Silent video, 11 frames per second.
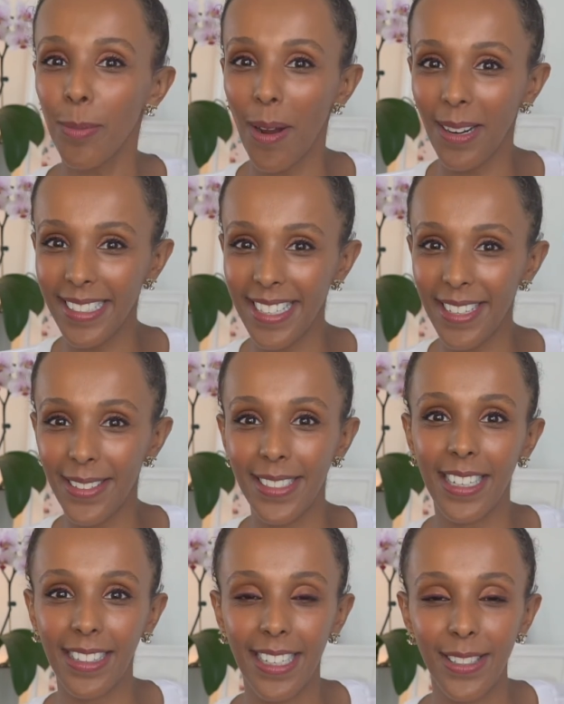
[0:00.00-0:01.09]
product here
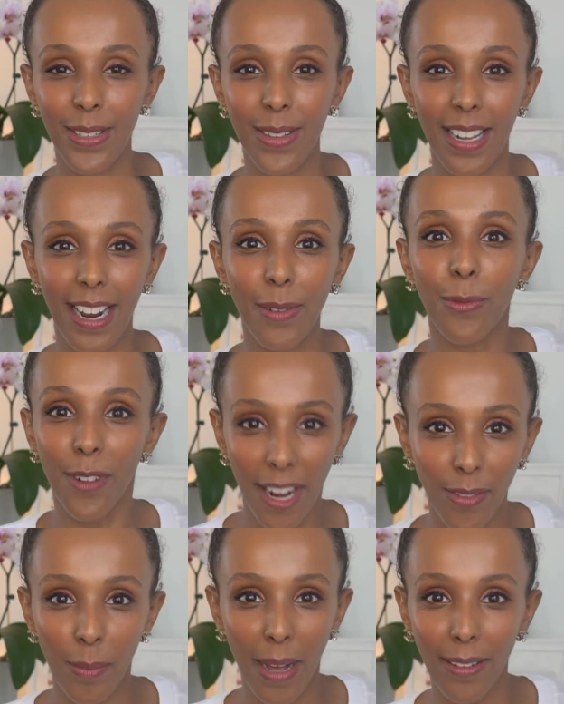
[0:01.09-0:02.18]
is a cleanser that I
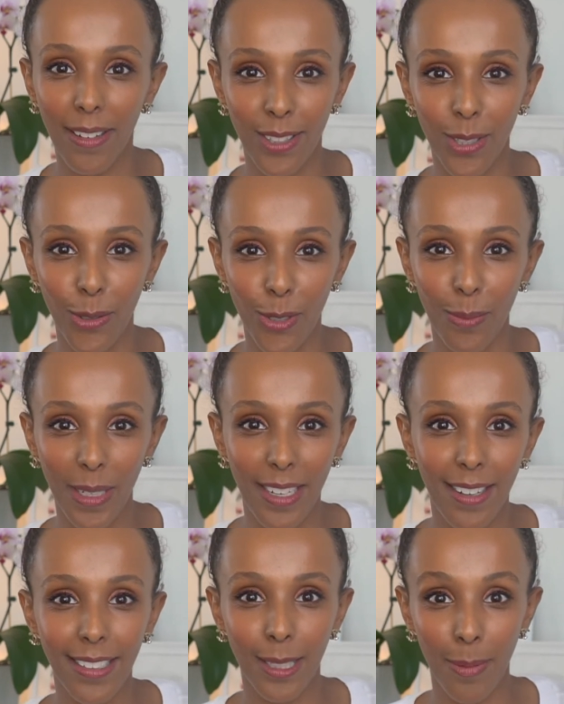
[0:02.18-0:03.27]
rave about on social
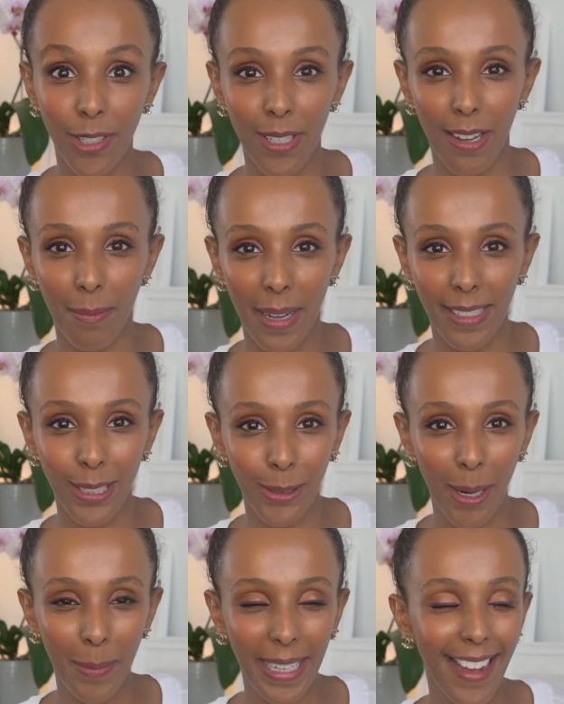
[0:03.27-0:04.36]
media, especially on my
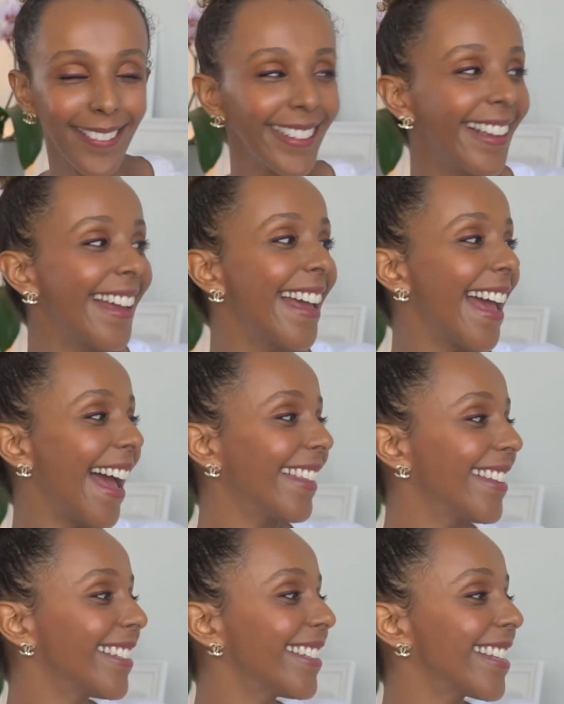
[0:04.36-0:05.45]
Instagram account. And
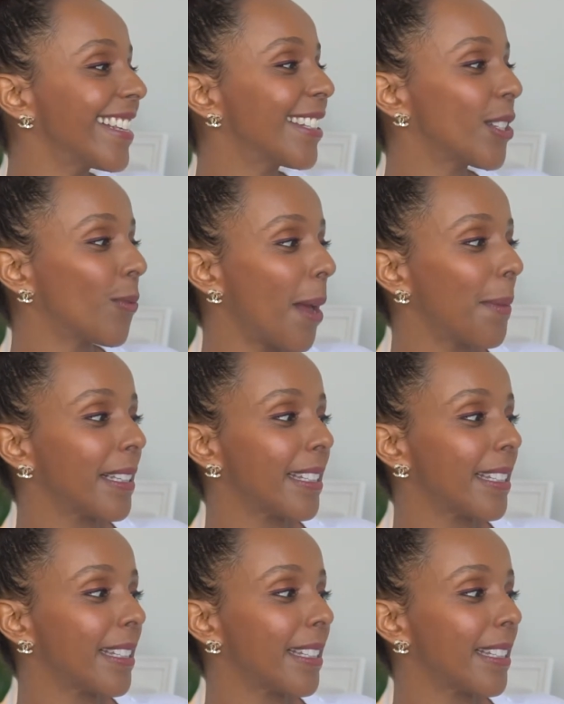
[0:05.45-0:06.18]
this is the Ceramic